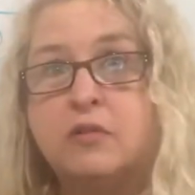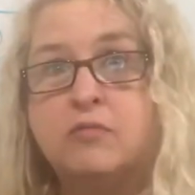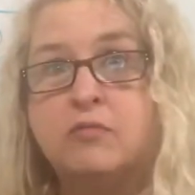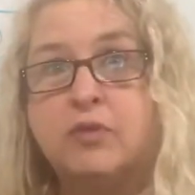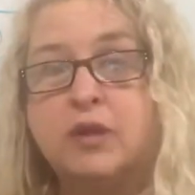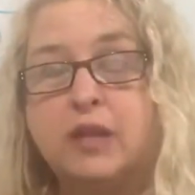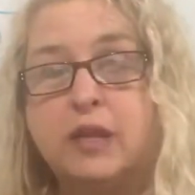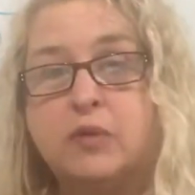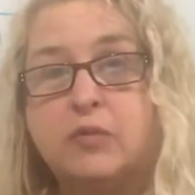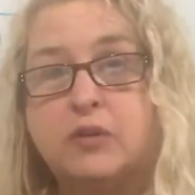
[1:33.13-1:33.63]

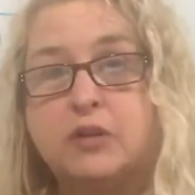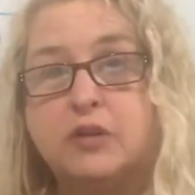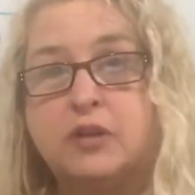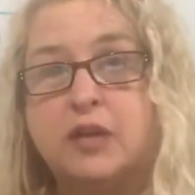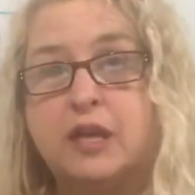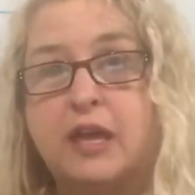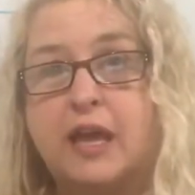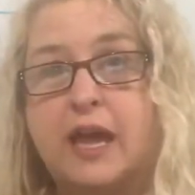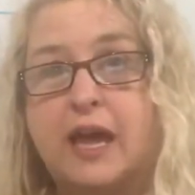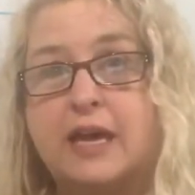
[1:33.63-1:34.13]
really we're
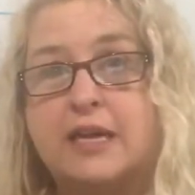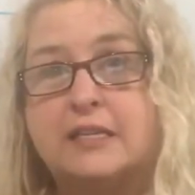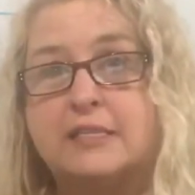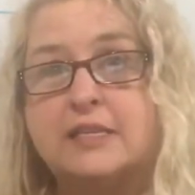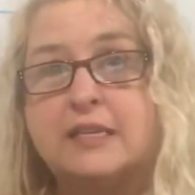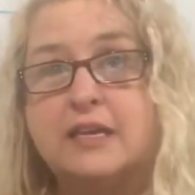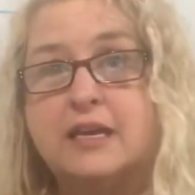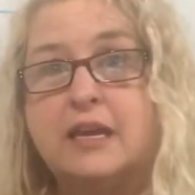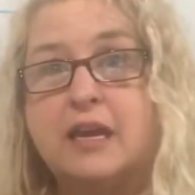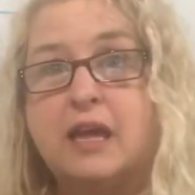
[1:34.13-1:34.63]
looking at
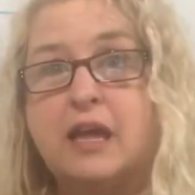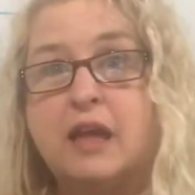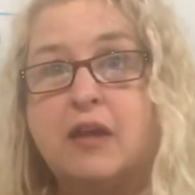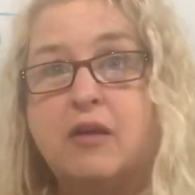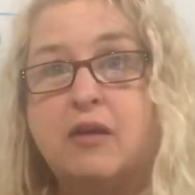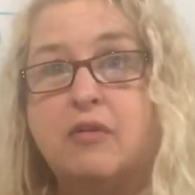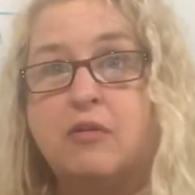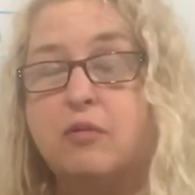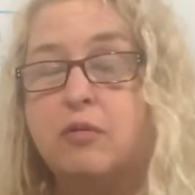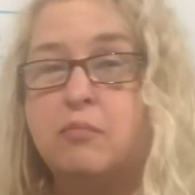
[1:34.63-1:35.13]

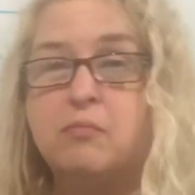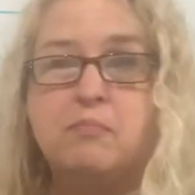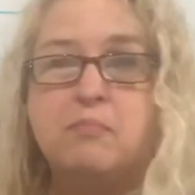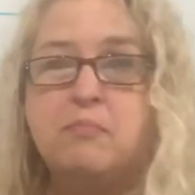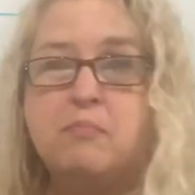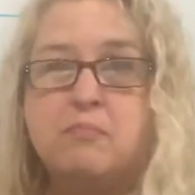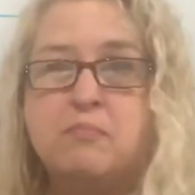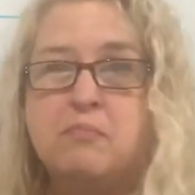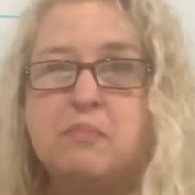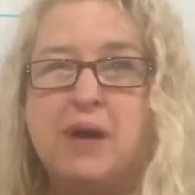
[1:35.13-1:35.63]

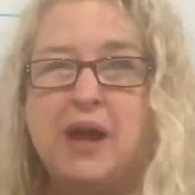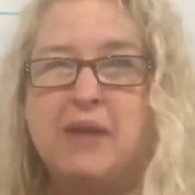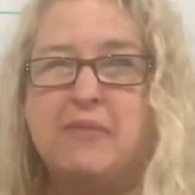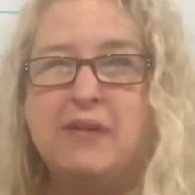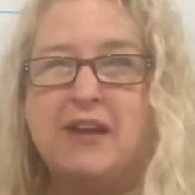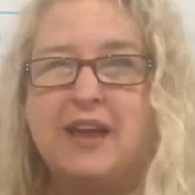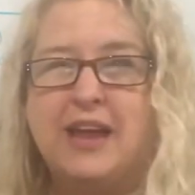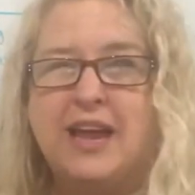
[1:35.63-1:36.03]
probably about